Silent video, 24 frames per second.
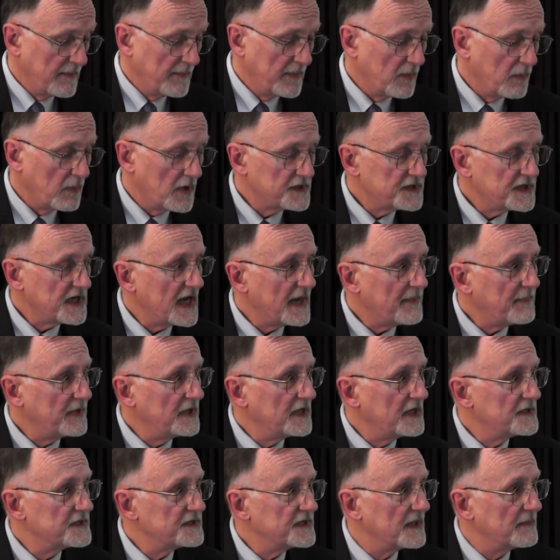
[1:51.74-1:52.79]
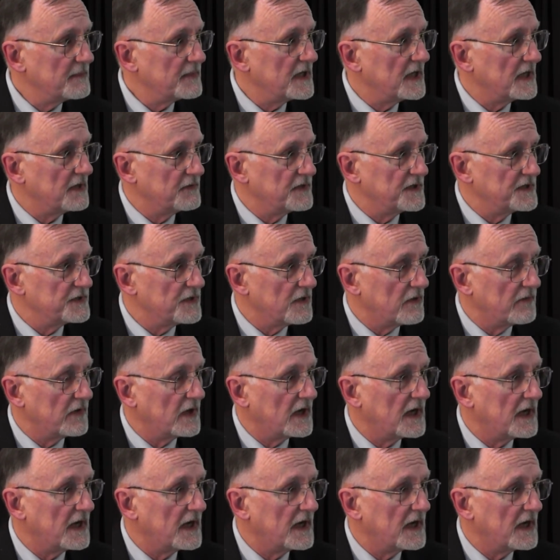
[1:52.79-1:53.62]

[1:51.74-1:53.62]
But what's happened in some countries over